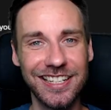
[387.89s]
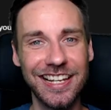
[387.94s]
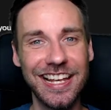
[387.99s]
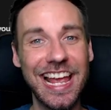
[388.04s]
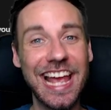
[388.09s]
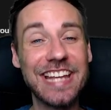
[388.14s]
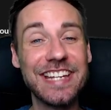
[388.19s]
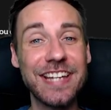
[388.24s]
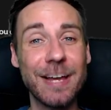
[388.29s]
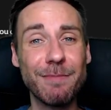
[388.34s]

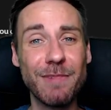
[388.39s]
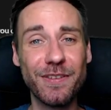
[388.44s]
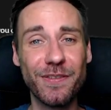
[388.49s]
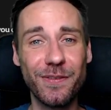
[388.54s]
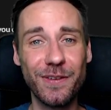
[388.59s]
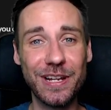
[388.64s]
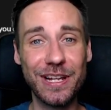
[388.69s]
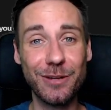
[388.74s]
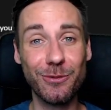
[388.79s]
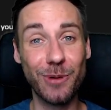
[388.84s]
At number
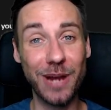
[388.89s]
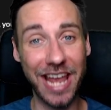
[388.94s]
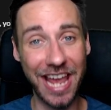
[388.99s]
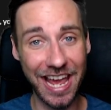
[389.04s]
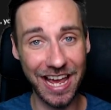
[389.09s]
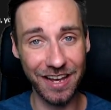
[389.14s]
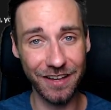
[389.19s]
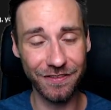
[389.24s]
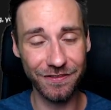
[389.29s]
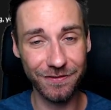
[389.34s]
3, we
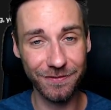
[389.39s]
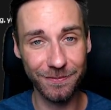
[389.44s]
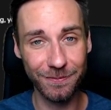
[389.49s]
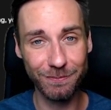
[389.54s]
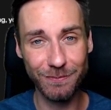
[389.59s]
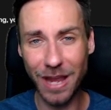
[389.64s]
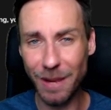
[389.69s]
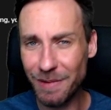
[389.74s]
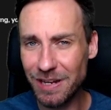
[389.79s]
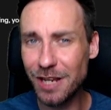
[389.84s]
have,
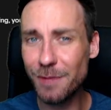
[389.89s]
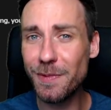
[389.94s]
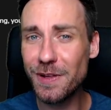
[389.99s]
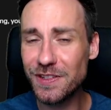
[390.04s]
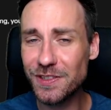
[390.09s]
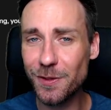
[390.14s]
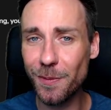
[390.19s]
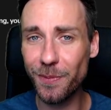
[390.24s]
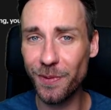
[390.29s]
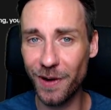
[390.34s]
maybe a little bit
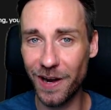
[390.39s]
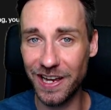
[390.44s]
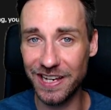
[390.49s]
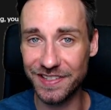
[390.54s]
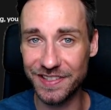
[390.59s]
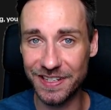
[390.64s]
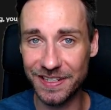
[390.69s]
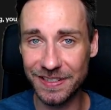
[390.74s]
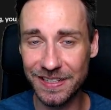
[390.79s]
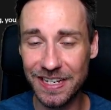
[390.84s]

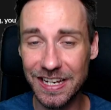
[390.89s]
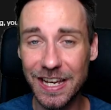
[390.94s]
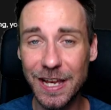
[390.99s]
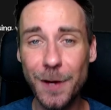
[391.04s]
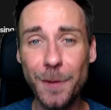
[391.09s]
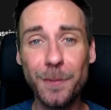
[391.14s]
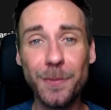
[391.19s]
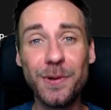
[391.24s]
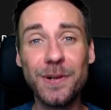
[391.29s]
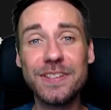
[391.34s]
surprising,
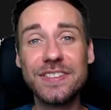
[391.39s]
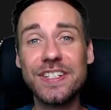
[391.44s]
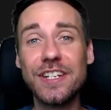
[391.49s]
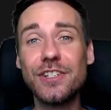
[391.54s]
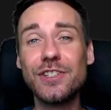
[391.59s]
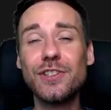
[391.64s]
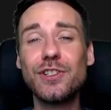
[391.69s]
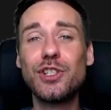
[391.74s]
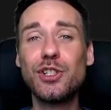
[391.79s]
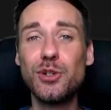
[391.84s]

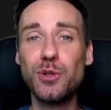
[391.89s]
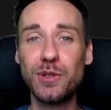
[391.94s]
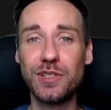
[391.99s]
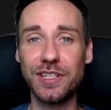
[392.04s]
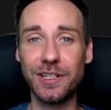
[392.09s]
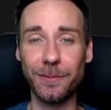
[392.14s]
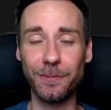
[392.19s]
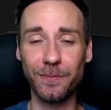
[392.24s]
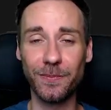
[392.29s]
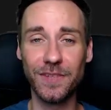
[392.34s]
precision
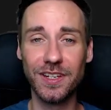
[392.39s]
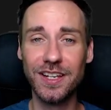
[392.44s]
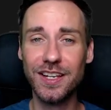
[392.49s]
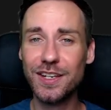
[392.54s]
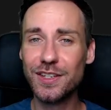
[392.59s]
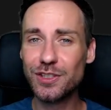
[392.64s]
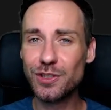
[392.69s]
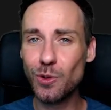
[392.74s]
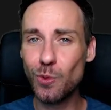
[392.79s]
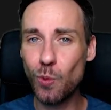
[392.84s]
shooting.
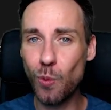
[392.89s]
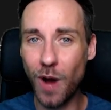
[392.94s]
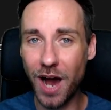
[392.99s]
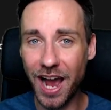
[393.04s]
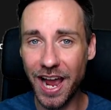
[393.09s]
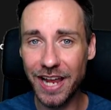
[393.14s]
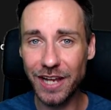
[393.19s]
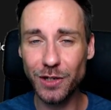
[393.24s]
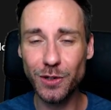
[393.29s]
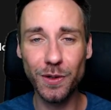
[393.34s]
So
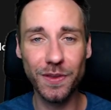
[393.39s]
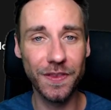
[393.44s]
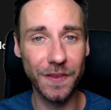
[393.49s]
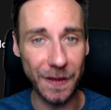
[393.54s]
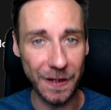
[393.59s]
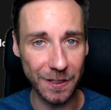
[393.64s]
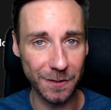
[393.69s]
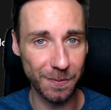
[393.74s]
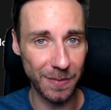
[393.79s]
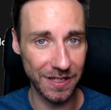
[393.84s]
why could
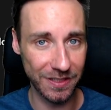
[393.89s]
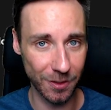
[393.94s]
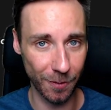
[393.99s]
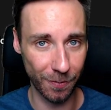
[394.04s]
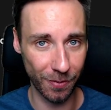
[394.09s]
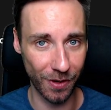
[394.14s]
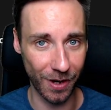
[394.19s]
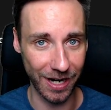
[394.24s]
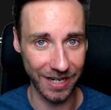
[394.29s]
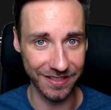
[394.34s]
this be
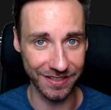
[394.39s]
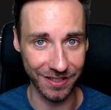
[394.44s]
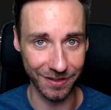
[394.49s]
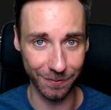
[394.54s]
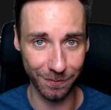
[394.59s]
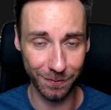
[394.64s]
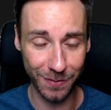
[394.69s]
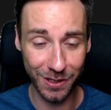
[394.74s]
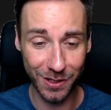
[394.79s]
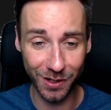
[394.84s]
surprising?
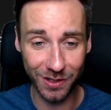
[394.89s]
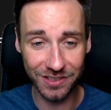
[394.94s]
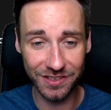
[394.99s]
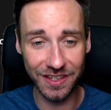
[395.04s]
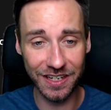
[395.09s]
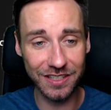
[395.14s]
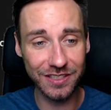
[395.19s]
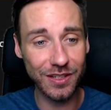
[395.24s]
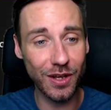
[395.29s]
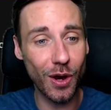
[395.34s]
Because
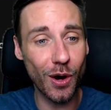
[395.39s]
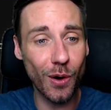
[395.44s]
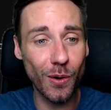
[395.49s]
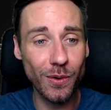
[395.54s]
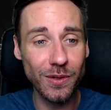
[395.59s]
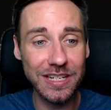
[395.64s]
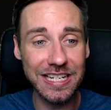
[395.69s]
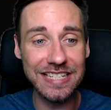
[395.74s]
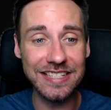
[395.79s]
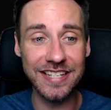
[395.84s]
there's
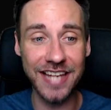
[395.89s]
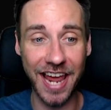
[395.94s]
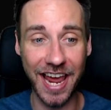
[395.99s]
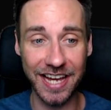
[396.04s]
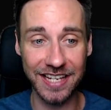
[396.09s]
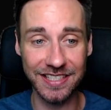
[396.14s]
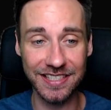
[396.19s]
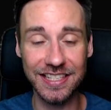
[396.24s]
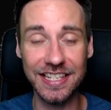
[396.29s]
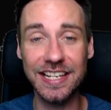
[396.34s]
only
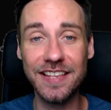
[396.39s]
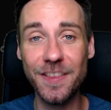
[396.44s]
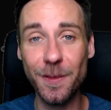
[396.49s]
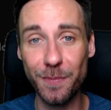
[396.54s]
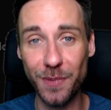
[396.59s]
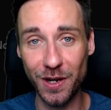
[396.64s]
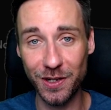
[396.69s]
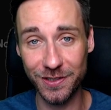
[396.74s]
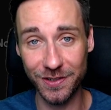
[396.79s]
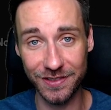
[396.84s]
text in the
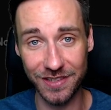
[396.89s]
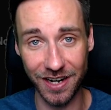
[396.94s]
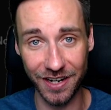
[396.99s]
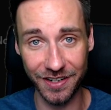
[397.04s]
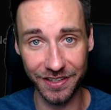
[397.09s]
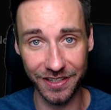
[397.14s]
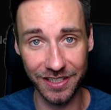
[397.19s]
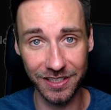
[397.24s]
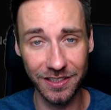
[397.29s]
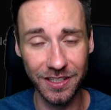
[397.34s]
pitch notes
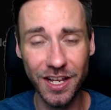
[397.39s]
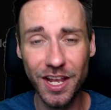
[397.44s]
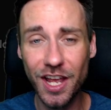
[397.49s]
article,